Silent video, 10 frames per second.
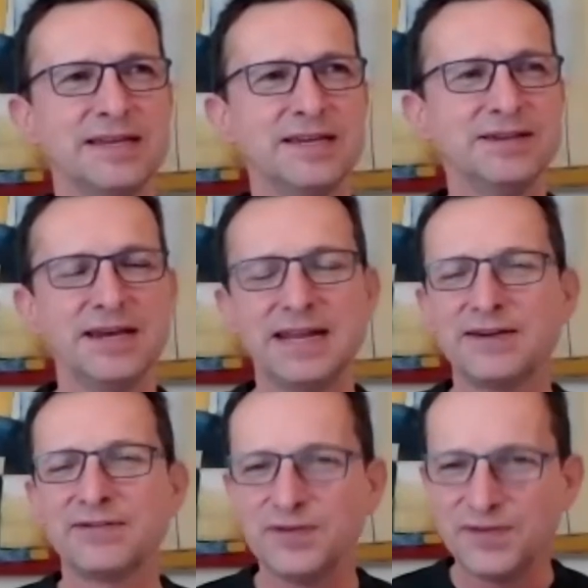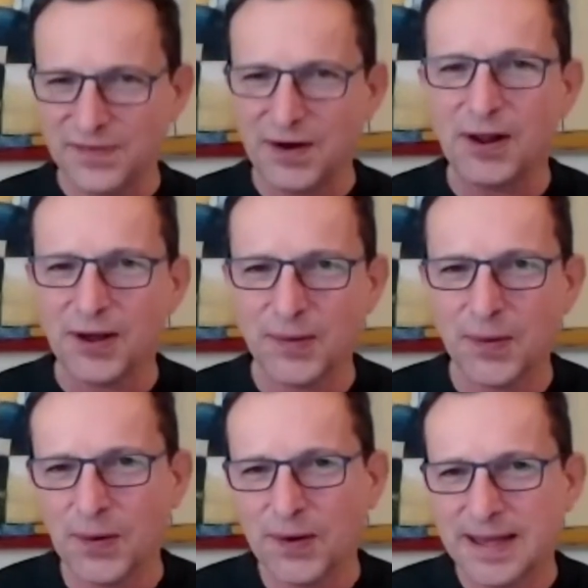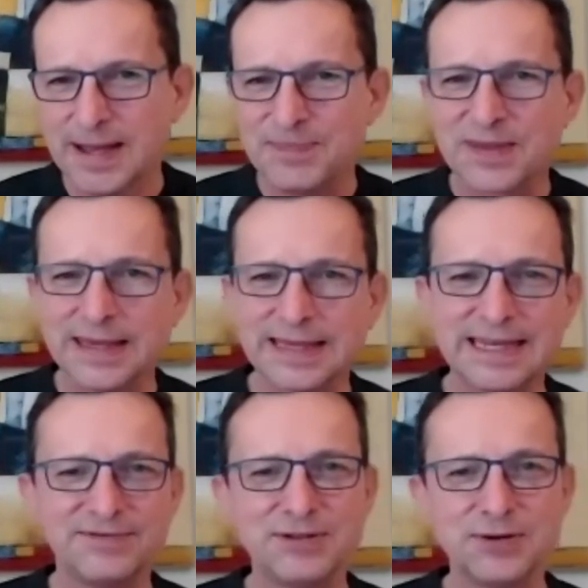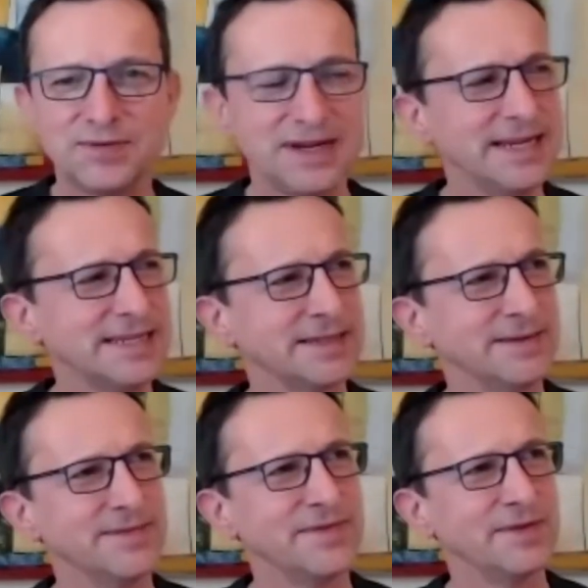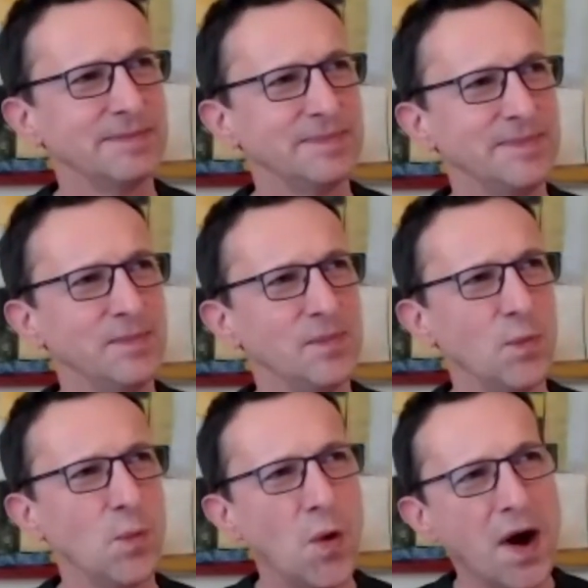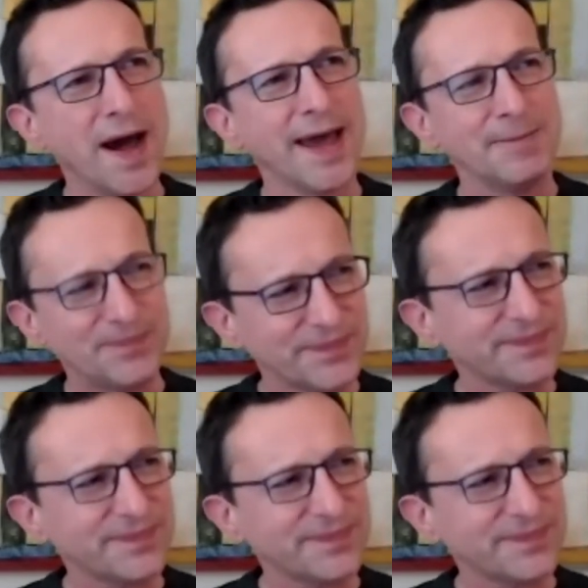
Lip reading: that you then have to follow, or it gives you a reason for why,